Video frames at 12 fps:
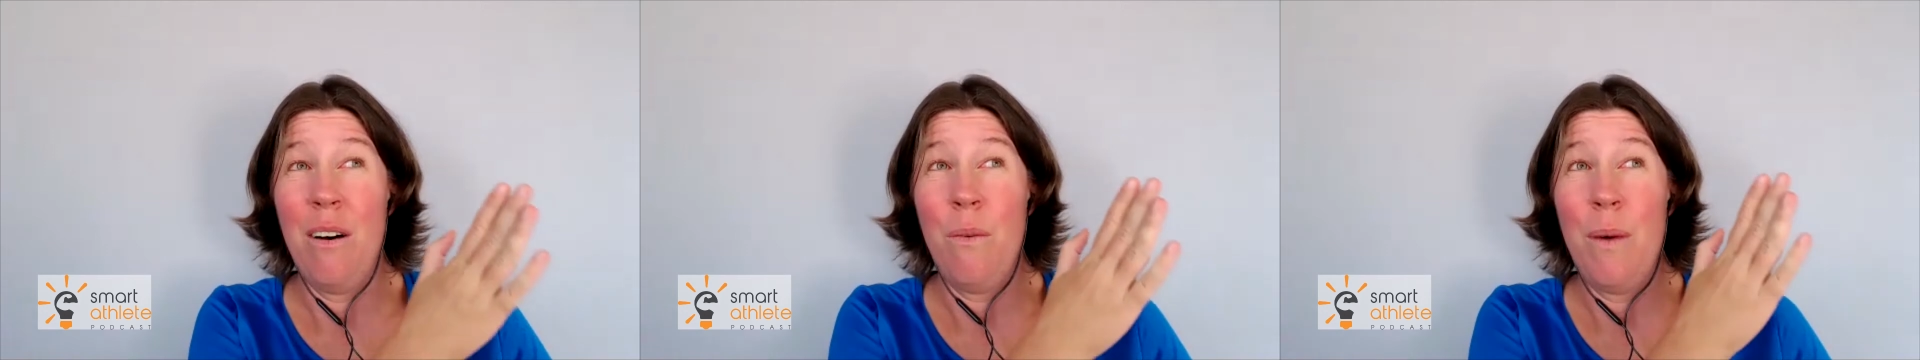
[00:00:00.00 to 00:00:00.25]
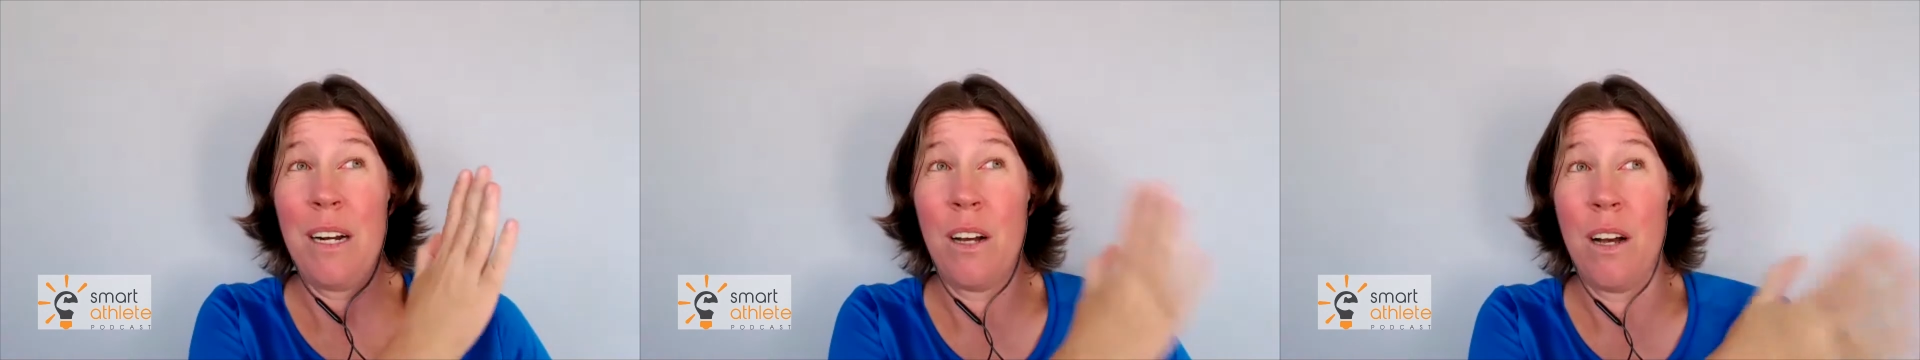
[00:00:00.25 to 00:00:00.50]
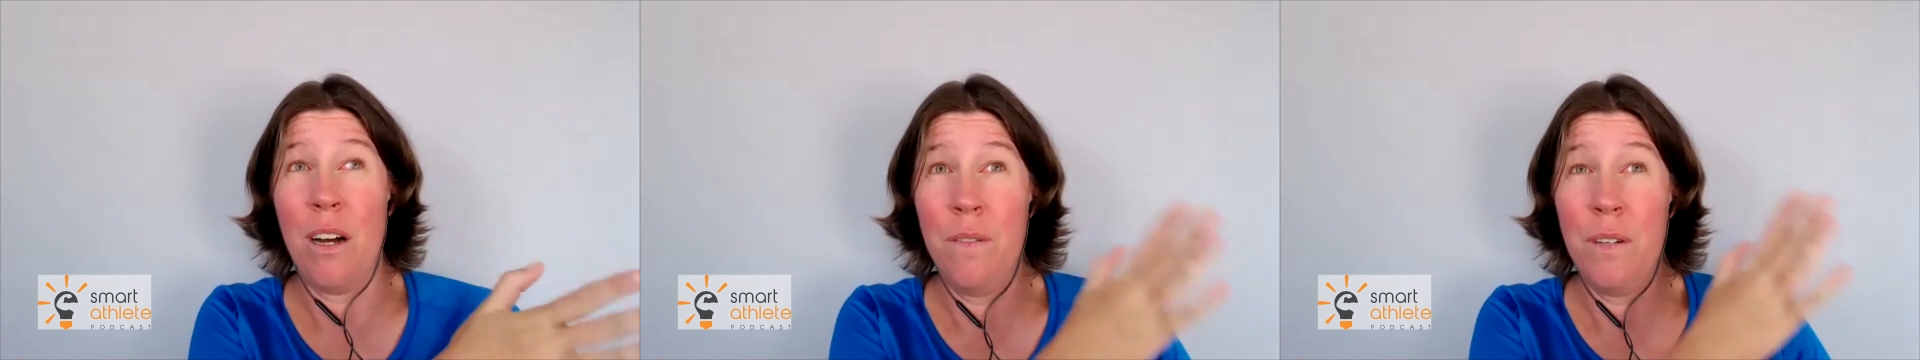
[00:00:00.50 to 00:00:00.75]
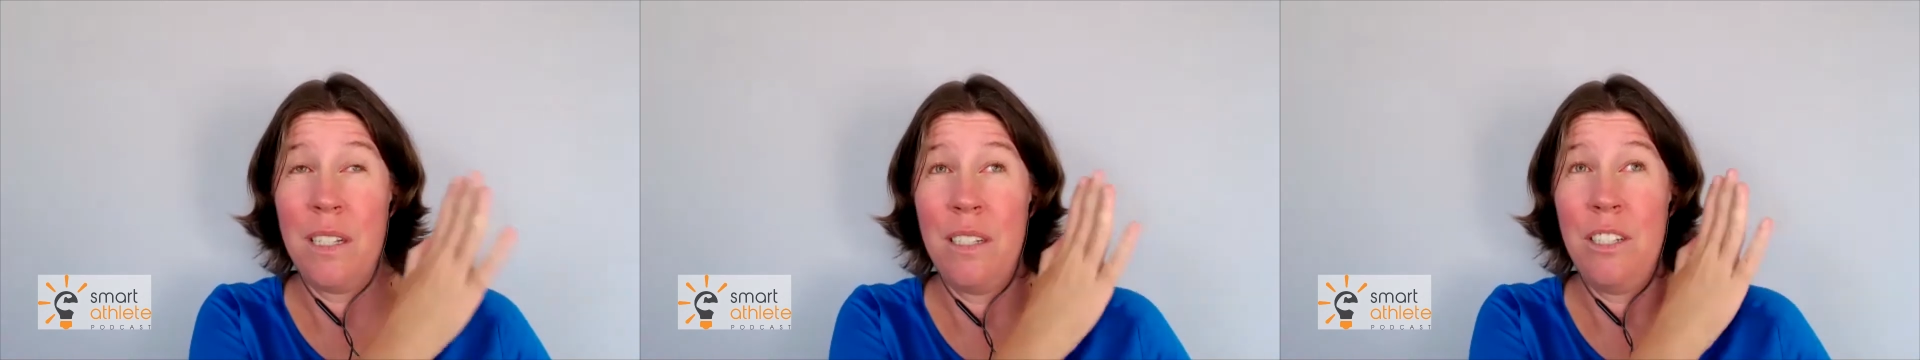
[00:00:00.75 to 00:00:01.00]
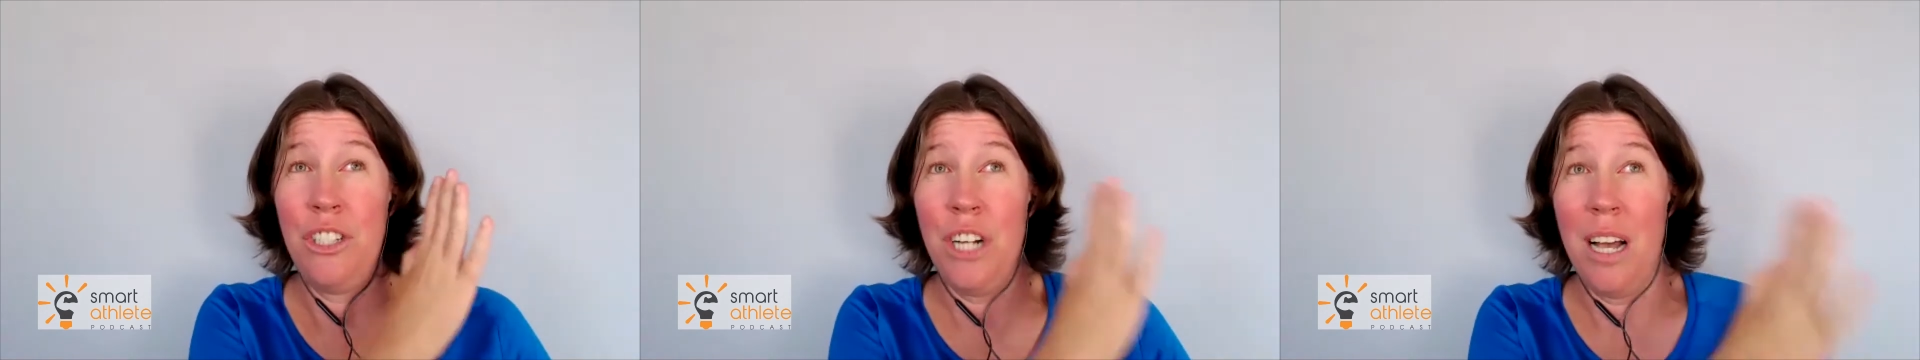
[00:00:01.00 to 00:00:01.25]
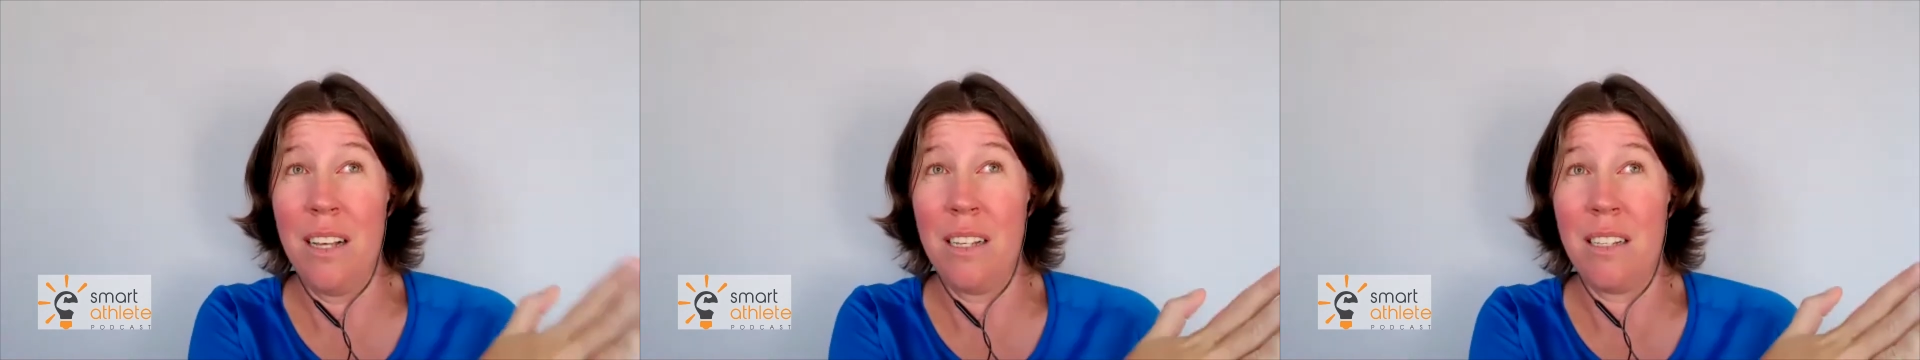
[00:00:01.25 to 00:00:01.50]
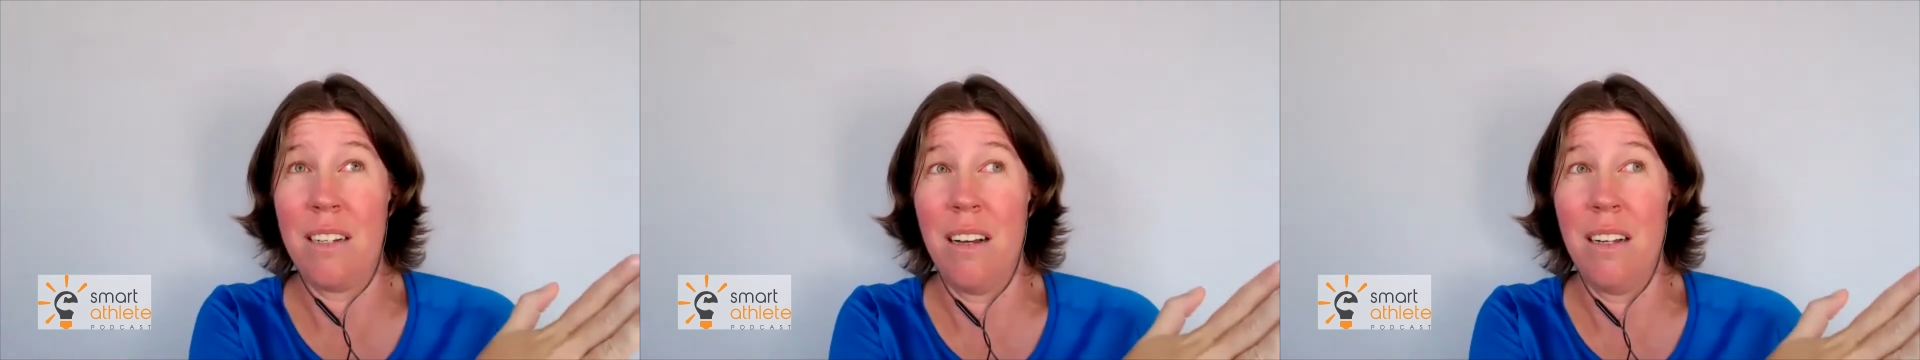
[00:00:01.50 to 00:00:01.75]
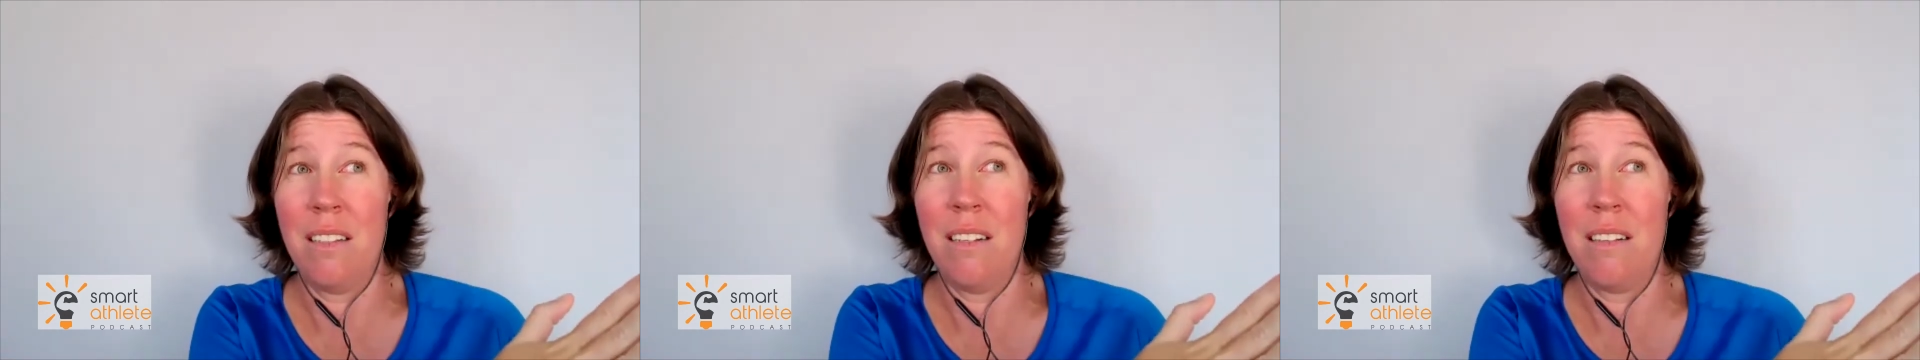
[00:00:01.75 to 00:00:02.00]
when COVID just
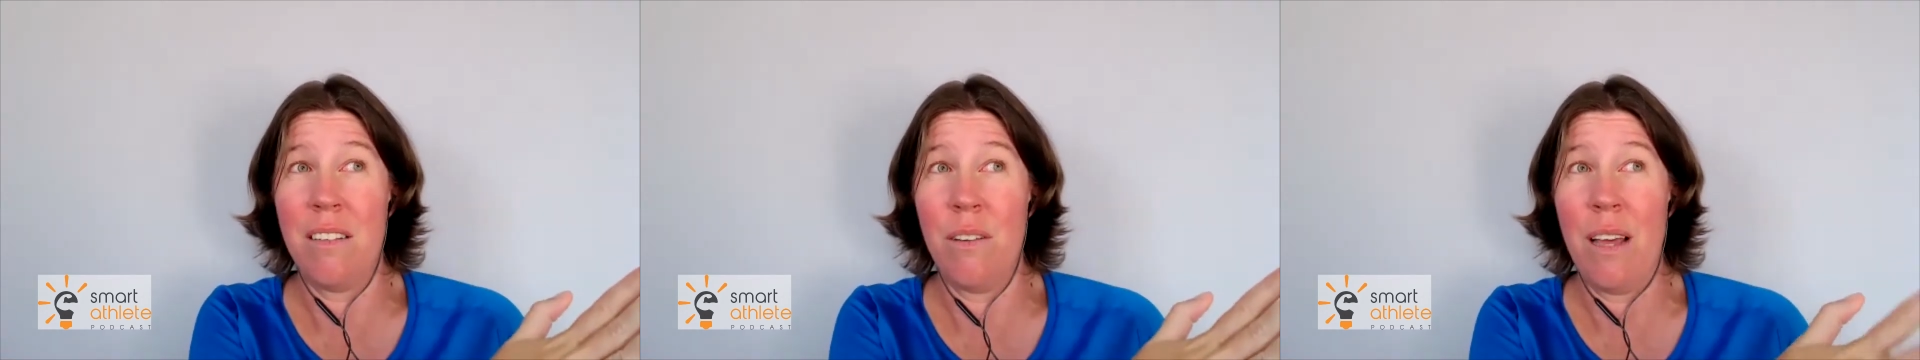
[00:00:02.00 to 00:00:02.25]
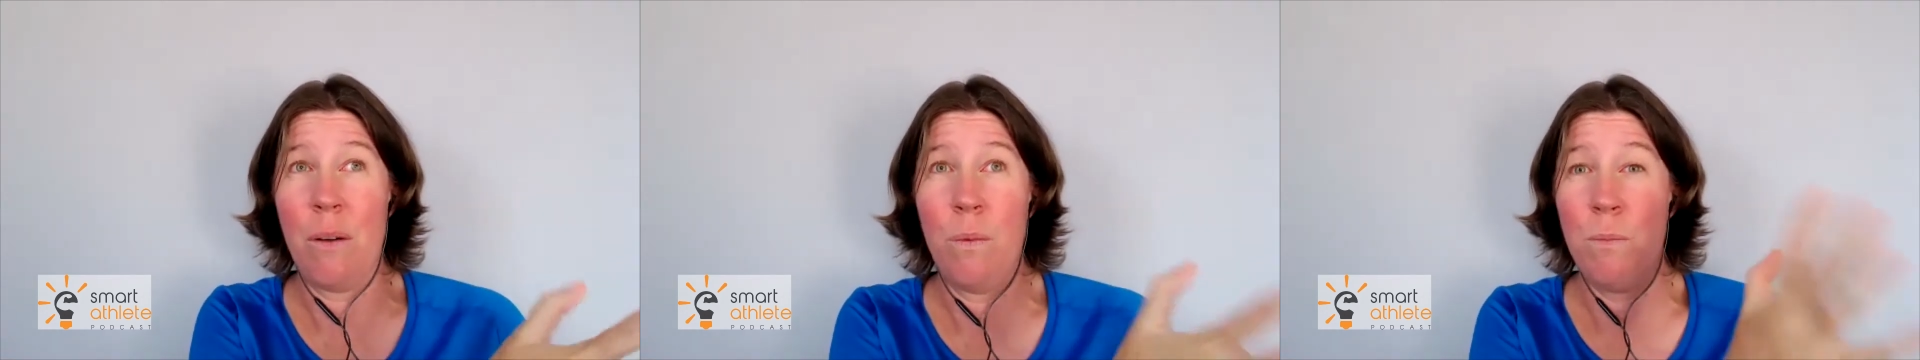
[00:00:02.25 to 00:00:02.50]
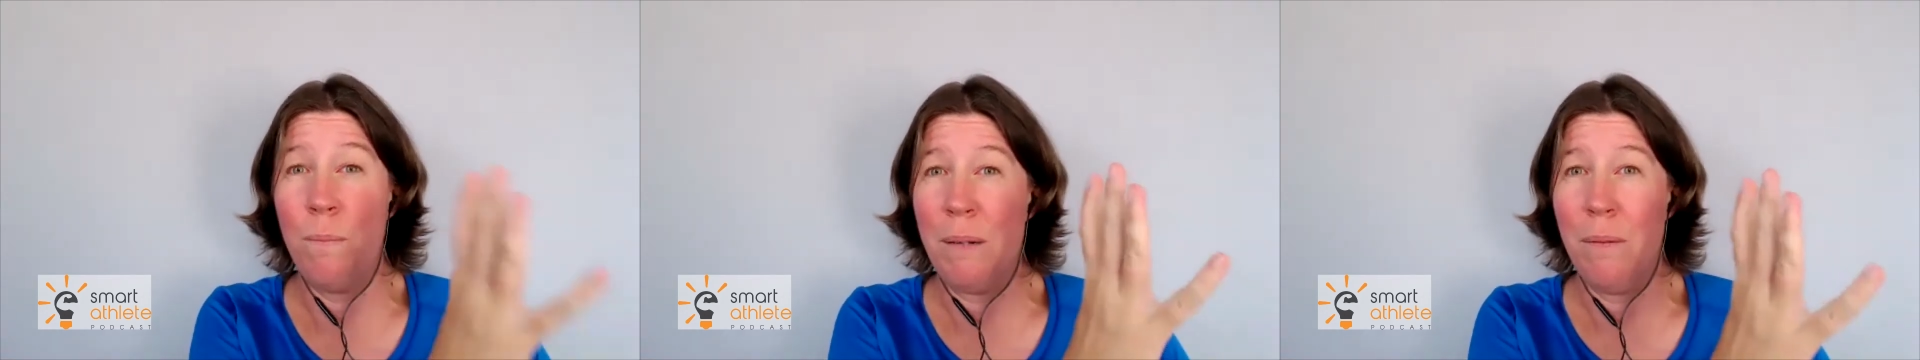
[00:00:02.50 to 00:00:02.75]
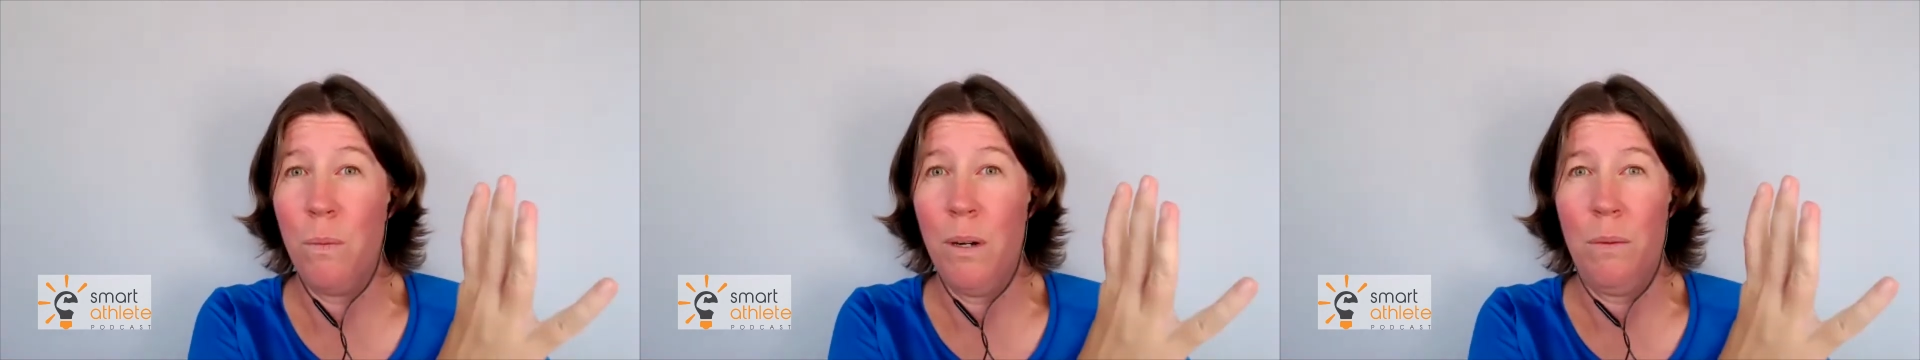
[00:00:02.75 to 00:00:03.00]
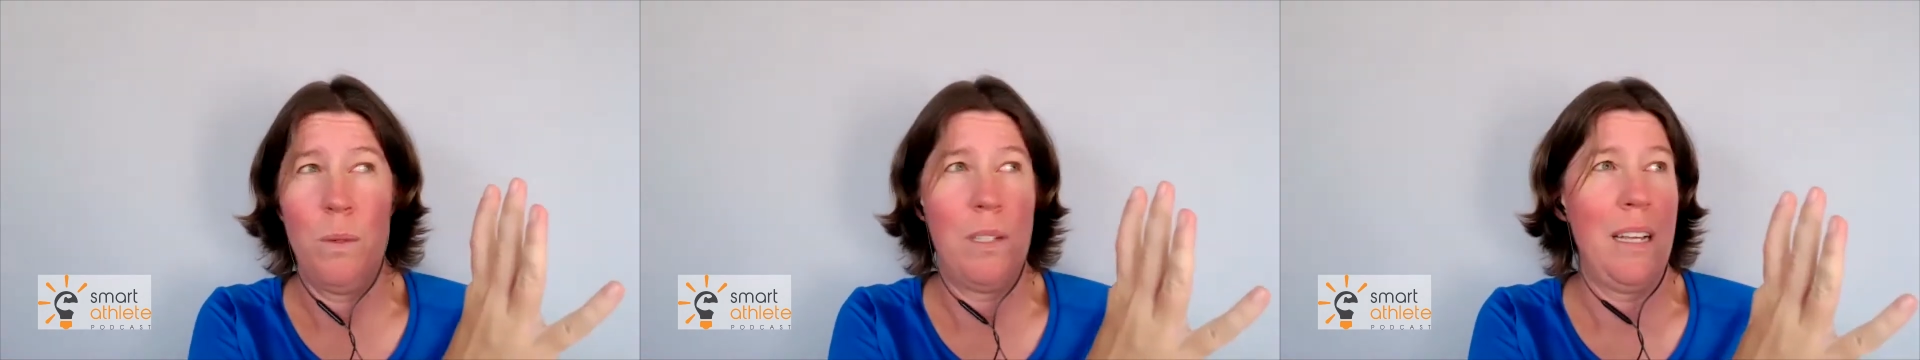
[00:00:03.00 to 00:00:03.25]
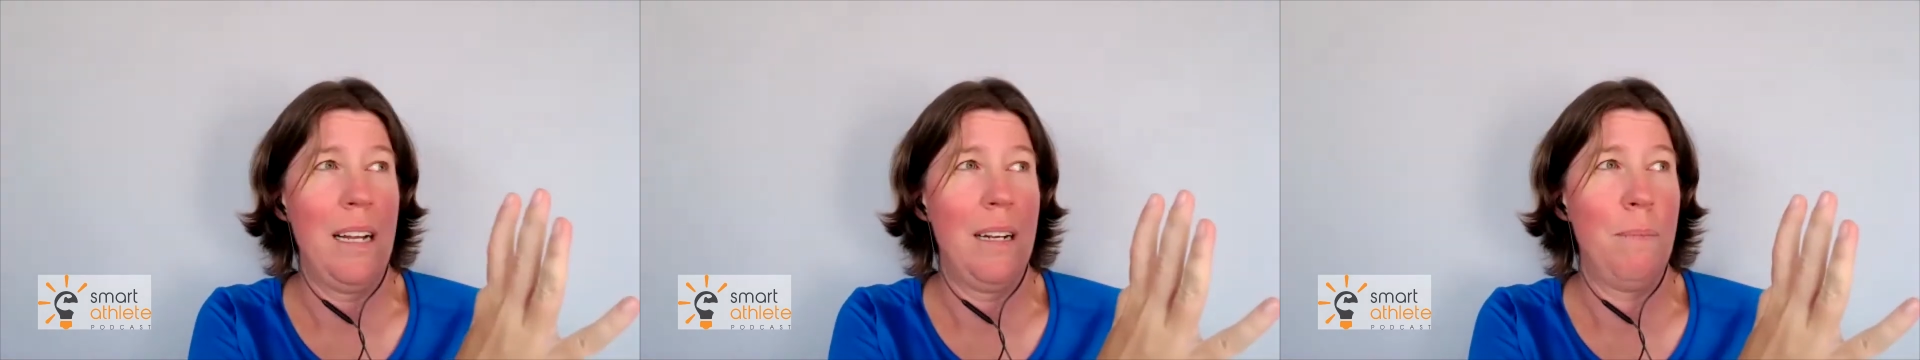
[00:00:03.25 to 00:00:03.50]
started, so that was what was that,